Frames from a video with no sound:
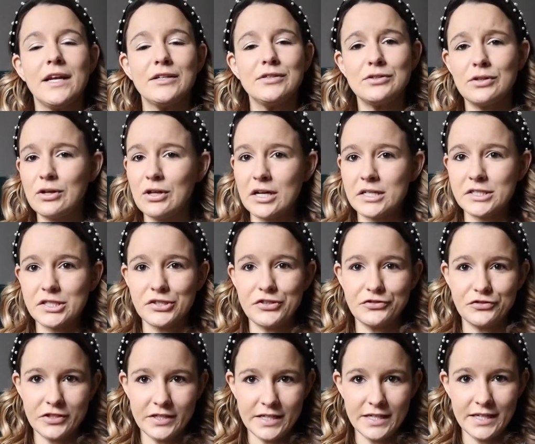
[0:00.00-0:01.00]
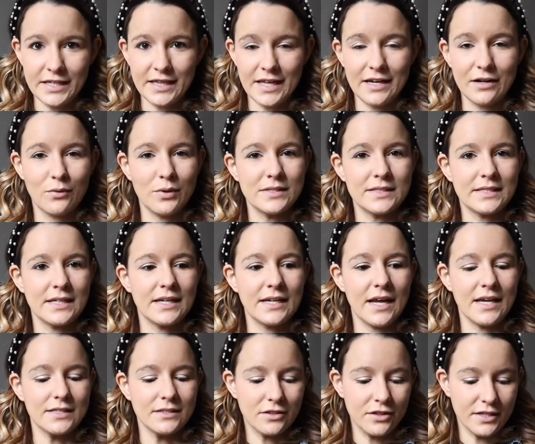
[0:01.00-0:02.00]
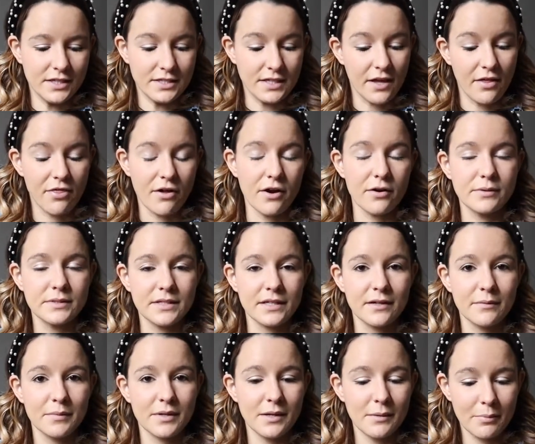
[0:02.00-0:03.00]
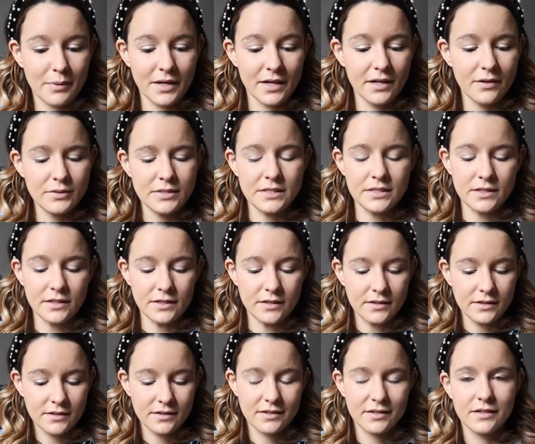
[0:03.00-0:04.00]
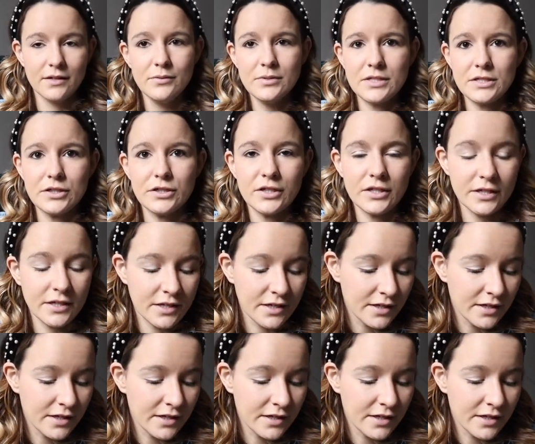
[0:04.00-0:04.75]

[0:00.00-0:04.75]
so long to read it that it wasn't as good as I thought it was gonna be, but it was still good.